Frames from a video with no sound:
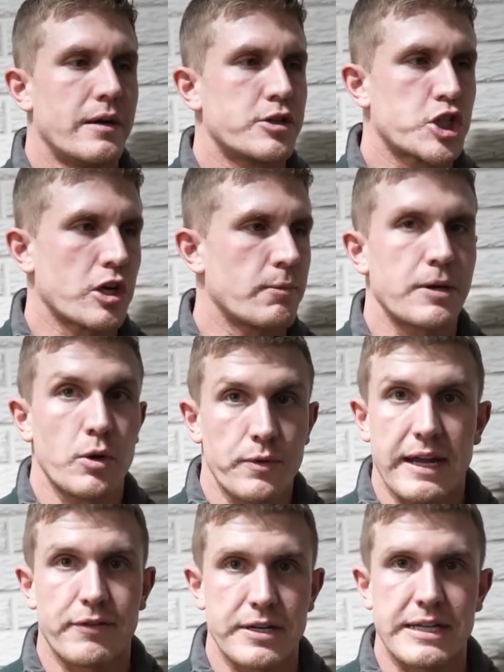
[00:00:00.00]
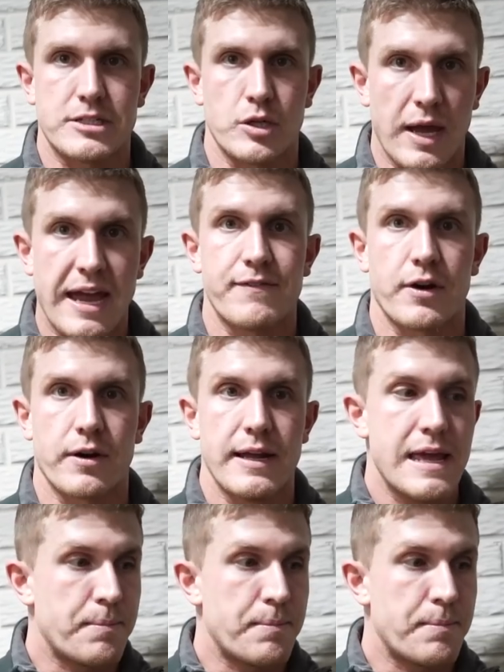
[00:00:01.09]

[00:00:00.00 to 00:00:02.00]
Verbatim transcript: Sure, but you'll never need to, ever.